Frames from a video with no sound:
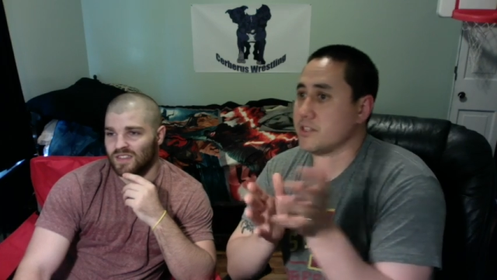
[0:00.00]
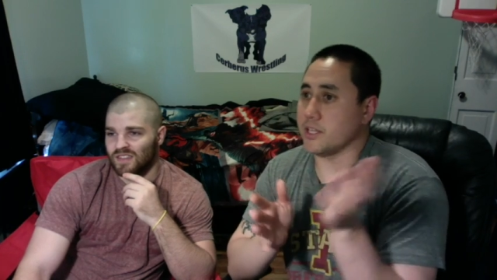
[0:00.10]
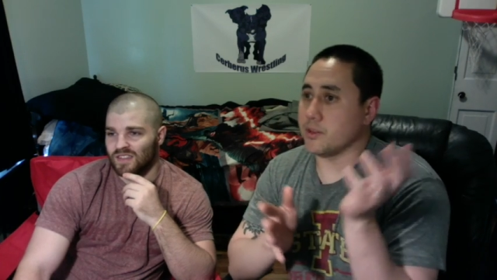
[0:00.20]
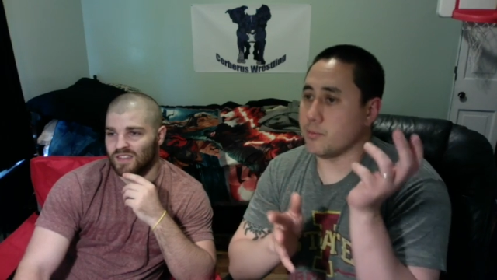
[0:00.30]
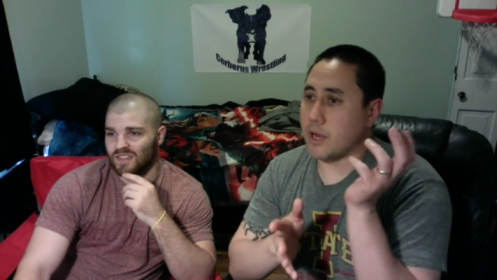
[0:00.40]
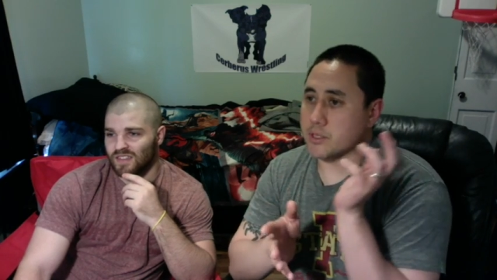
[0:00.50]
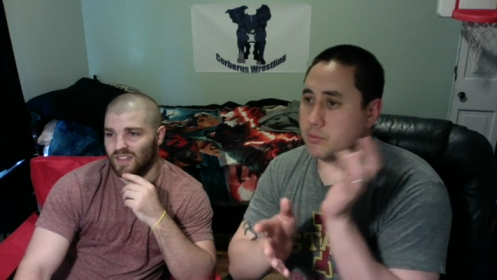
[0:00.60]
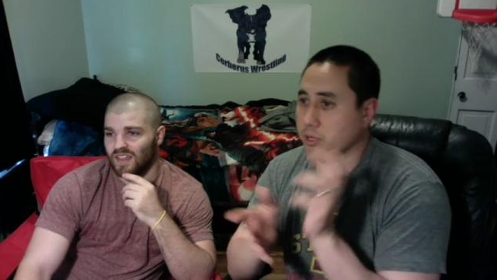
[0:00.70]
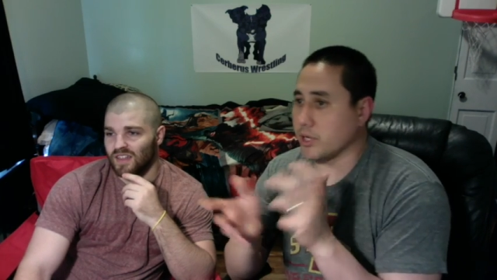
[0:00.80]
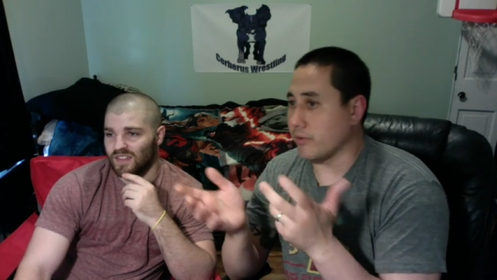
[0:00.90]
Speaker 1: to see the
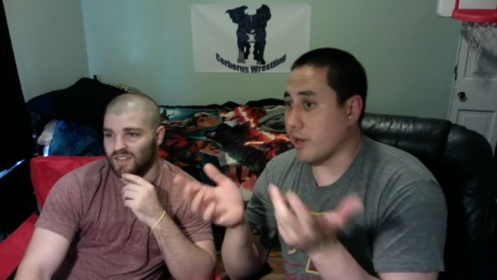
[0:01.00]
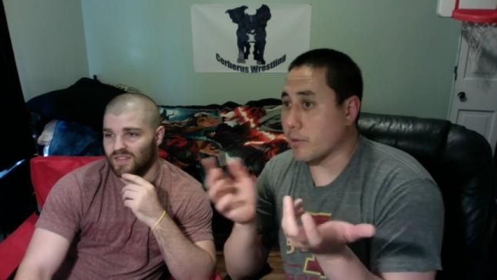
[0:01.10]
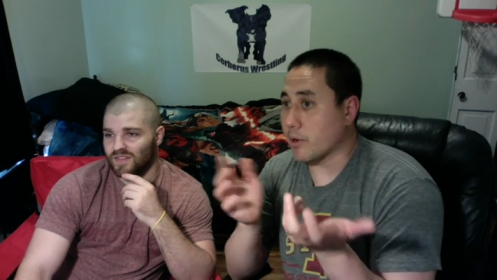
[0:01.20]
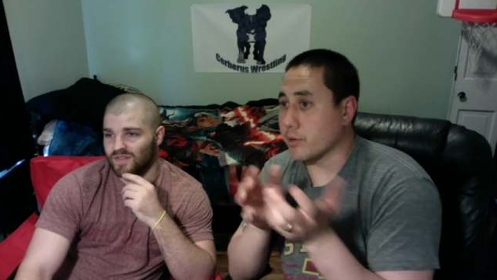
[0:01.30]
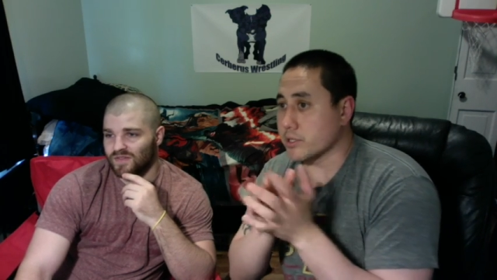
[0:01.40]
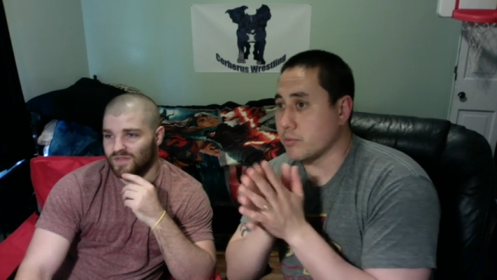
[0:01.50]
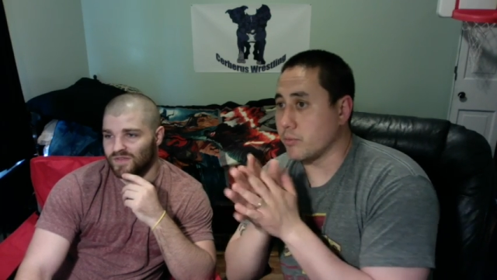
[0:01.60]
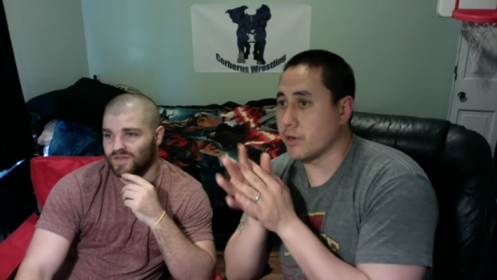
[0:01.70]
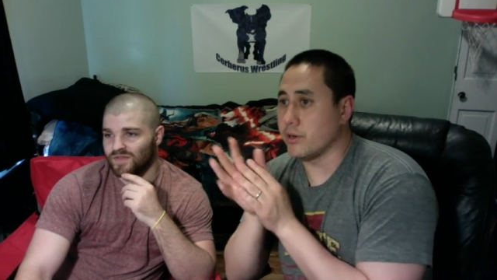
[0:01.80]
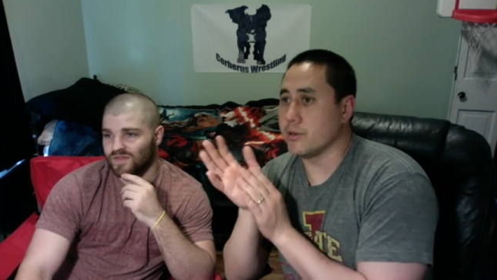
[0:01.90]
possibility yeah. of IMR wrestling
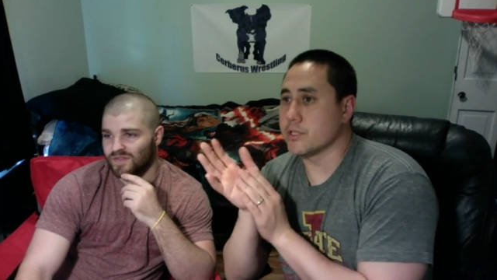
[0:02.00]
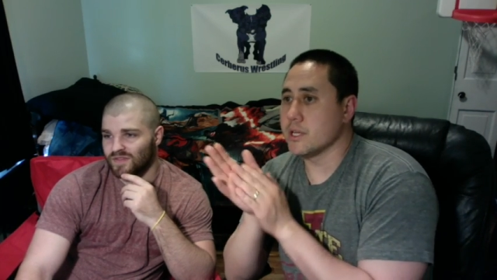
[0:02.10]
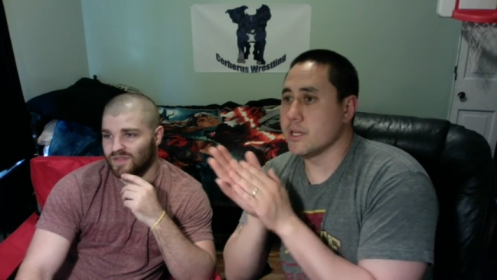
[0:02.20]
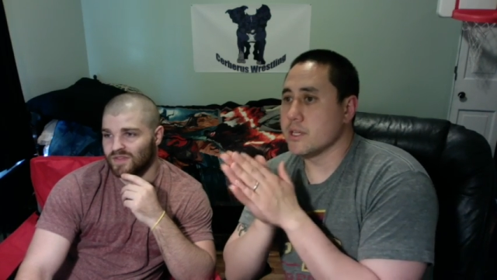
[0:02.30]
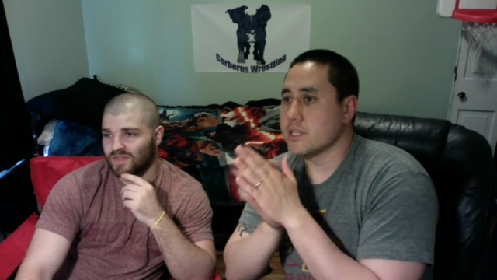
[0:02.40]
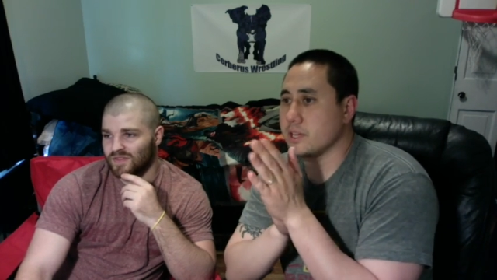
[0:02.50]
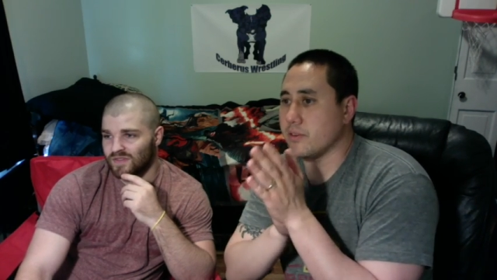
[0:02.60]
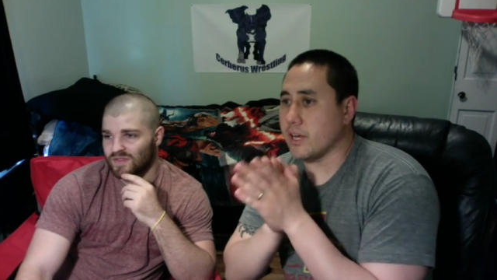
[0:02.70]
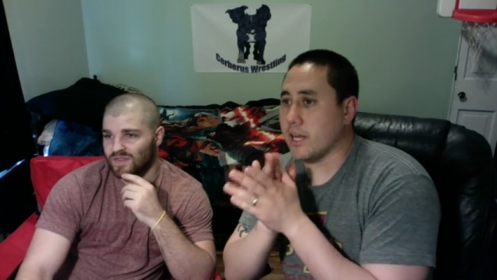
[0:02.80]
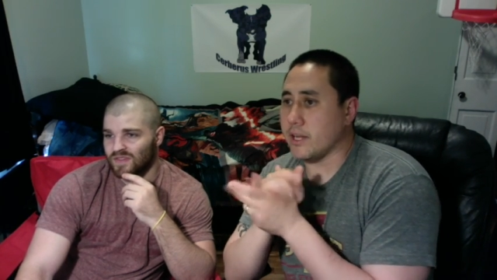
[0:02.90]
Burroughs
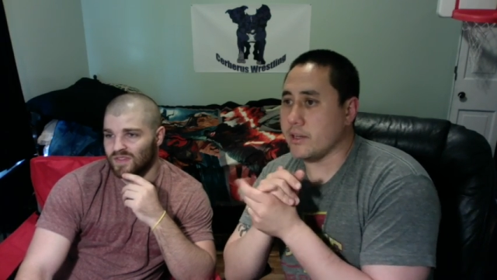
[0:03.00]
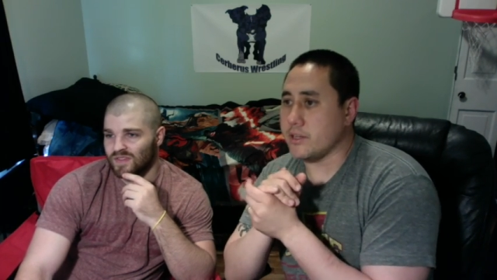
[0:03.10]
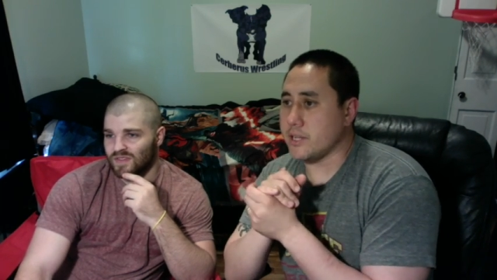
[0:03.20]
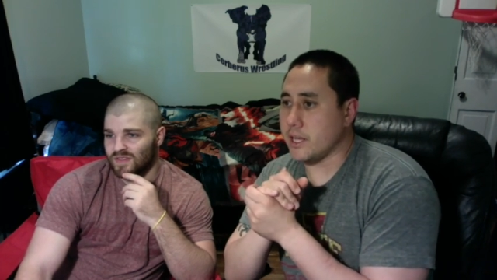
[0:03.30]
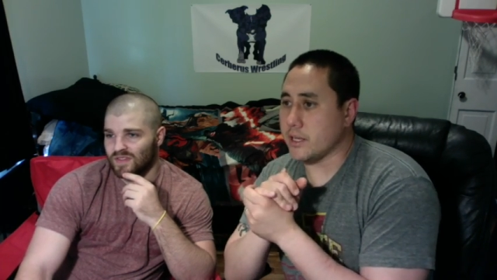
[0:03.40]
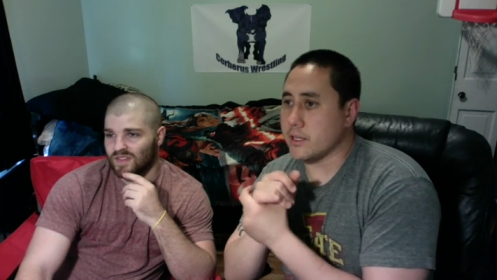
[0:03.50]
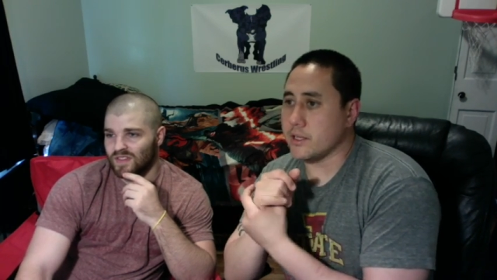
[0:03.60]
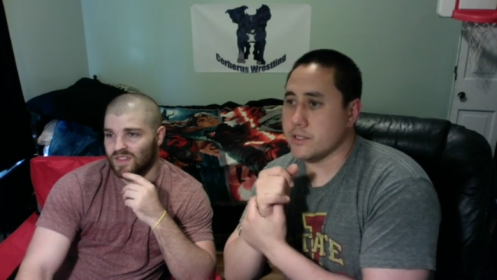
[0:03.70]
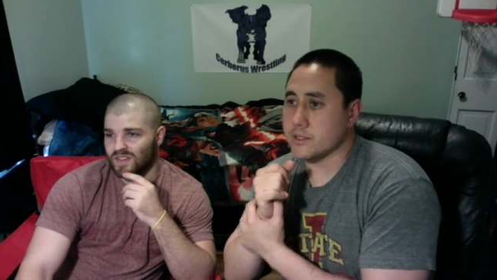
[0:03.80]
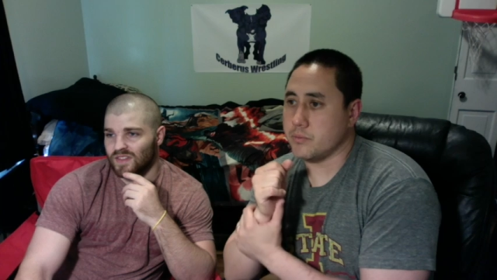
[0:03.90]
79 Dake
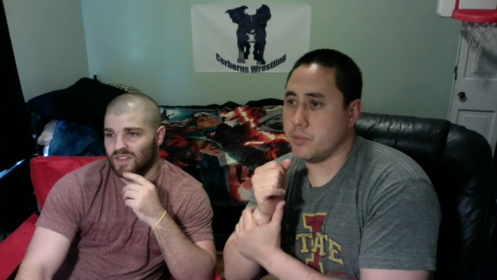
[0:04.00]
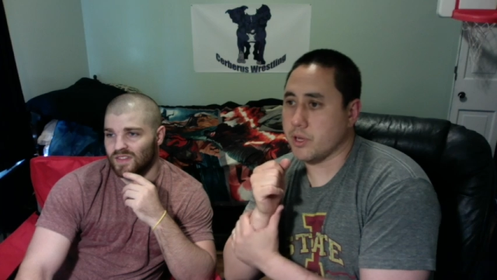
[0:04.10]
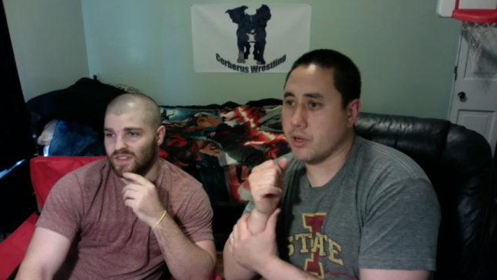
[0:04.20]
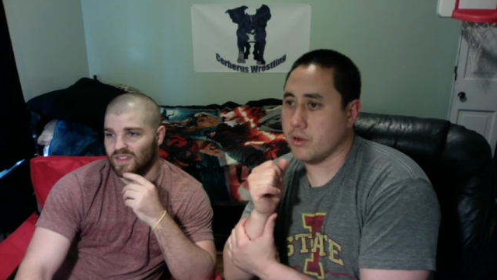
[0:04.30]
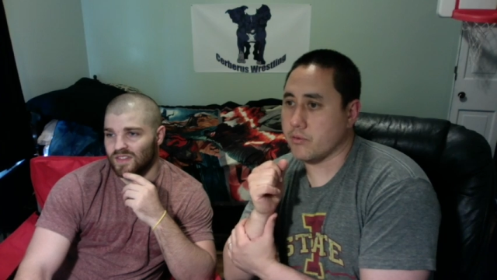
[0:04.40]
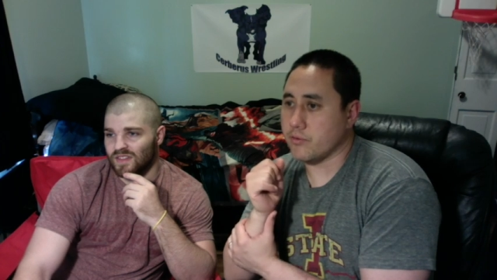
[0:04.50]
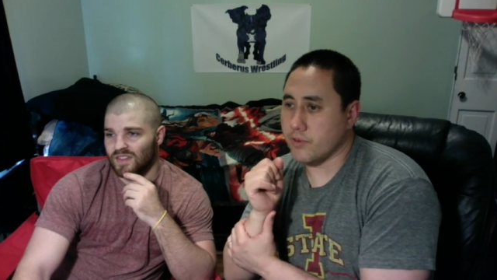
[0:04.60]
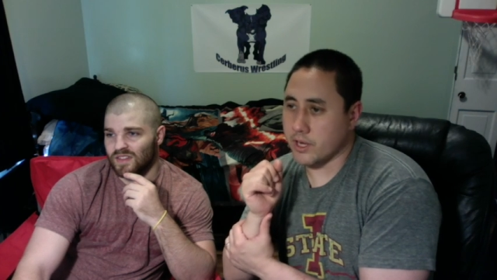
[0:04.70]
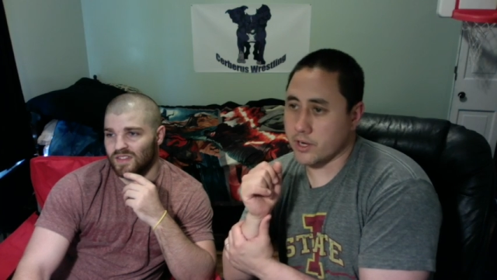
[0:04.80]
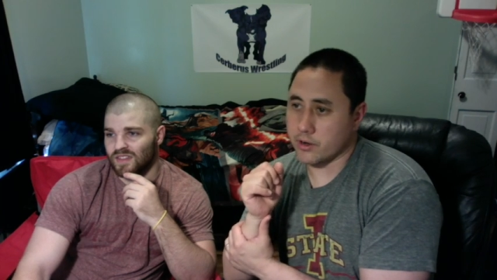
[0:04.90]
has been on
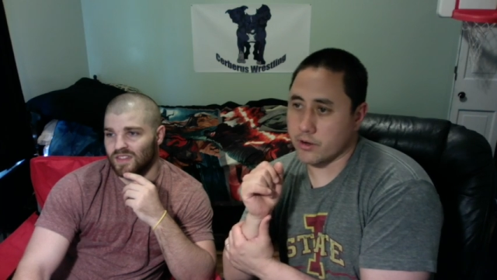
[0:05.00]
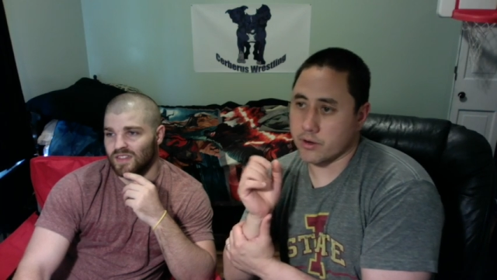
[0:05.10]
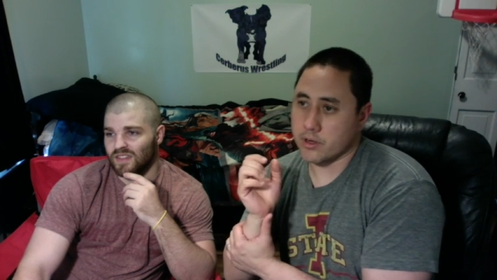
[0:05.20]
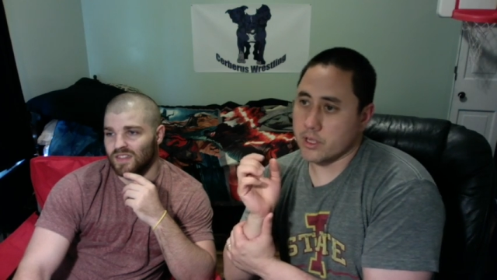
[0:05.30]
fire